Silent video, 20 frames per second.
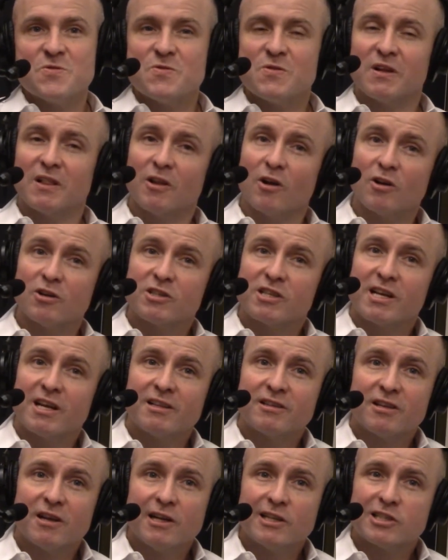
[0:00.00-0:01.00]
largely
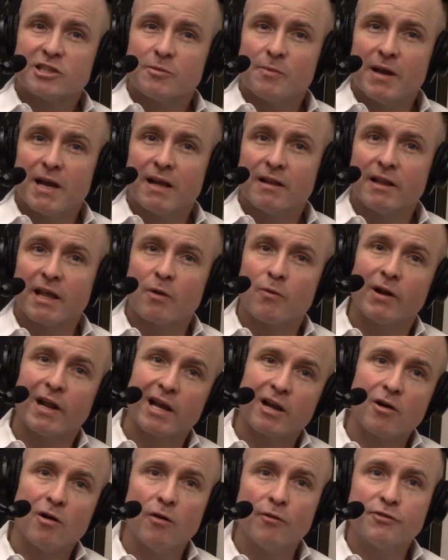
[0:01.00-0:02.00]
untouched, man. Like when I
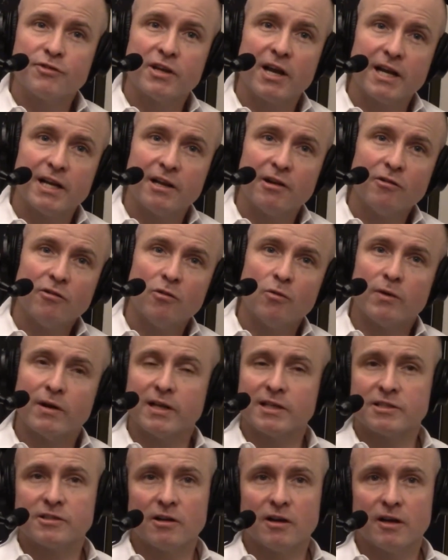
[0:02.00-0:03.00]
called Sign Hero when I
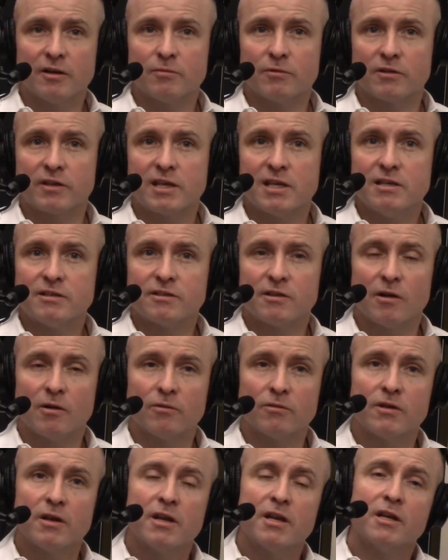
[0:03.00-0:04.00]
saw it with
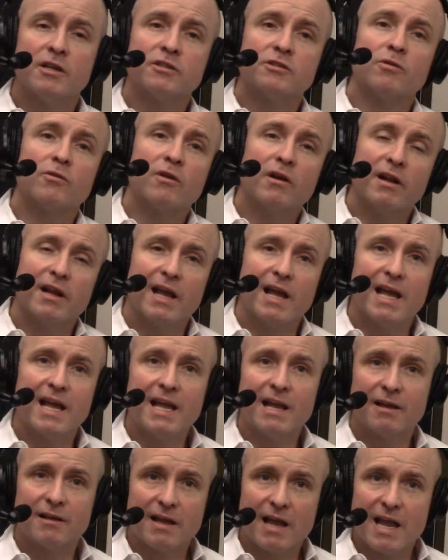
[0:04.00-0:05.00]
Keystone. So good.
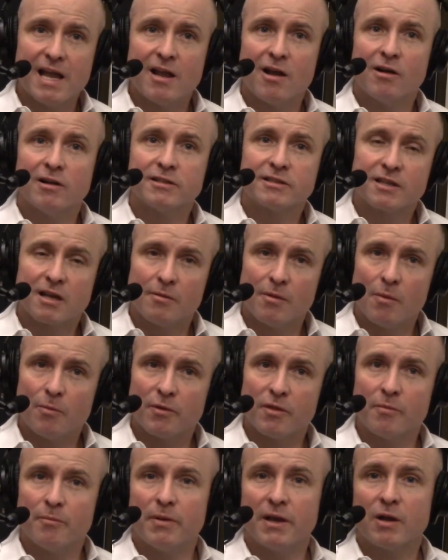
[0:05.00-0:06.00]
Aeon's come up
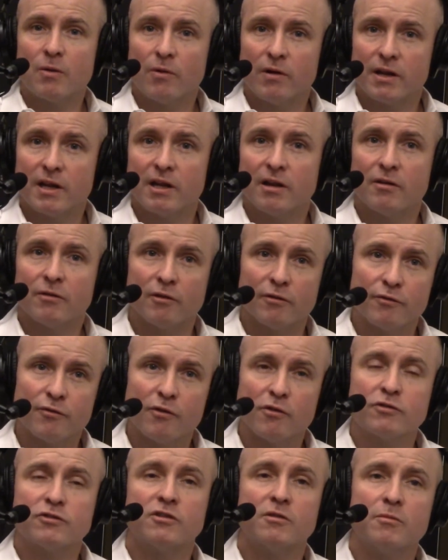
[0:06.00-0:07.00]
with a big one here. They're
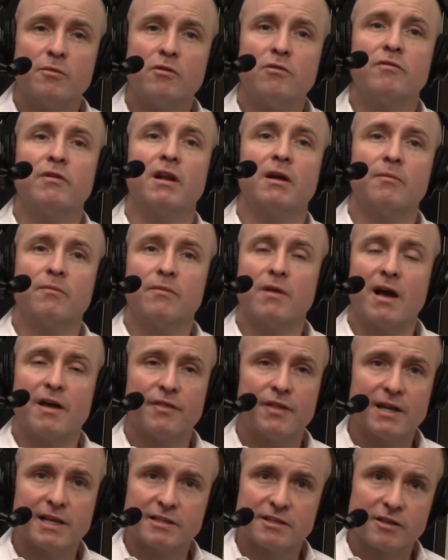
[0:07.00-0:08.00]
first to move, and I
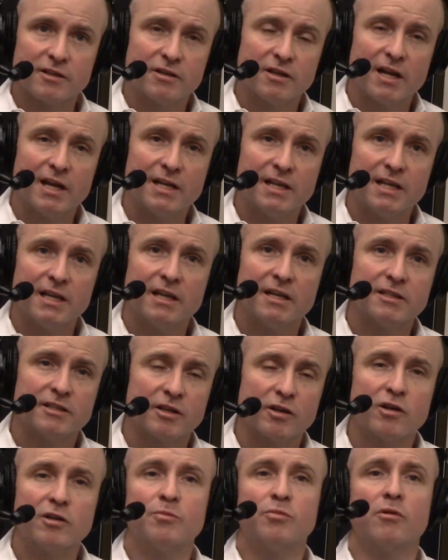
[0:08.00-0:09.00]
think it's a good idea. It's a
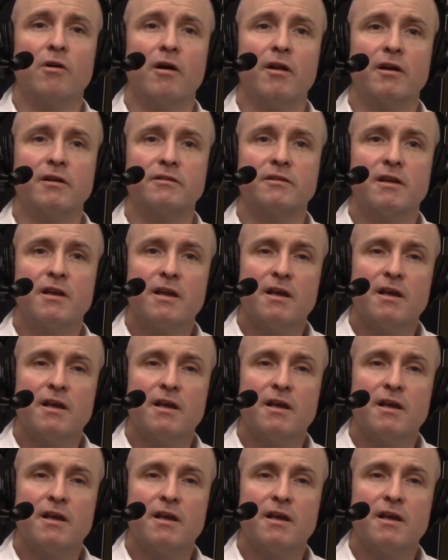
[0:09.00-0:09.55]
good product.